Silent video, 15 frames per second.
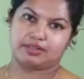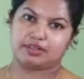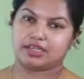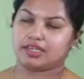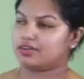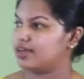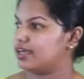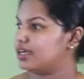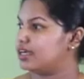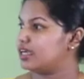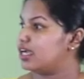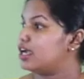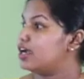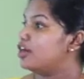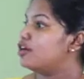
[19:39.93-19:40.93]
Correct.
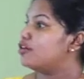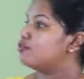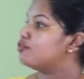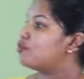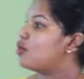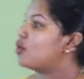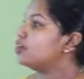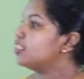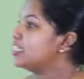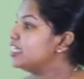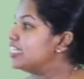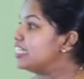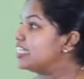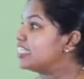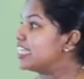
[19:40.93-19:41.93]
What
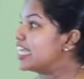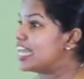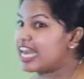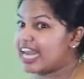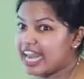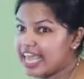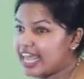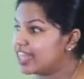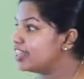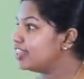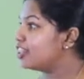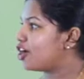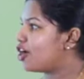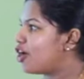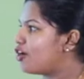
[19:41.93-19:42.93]
is the
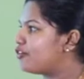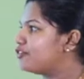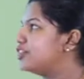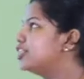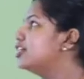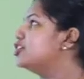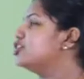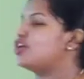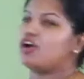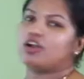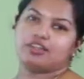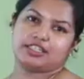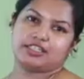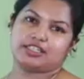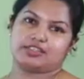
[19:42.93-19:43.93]
length of the
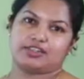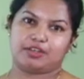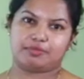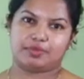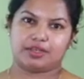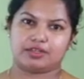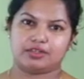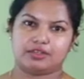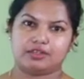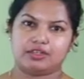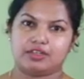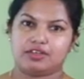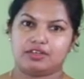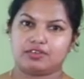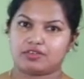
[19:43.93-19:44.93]
shortest ribbon?
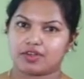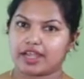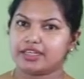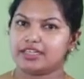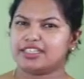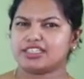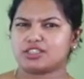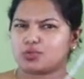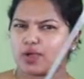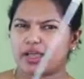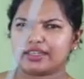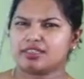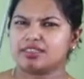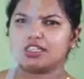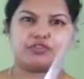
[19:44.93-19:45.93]
Right? It's
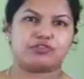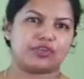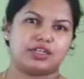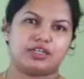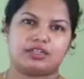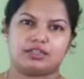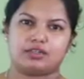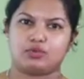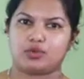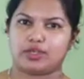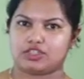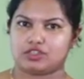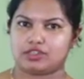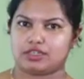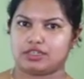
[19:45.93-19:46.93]
quite a different
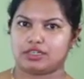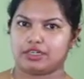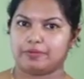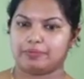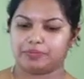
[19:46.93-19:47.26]
question.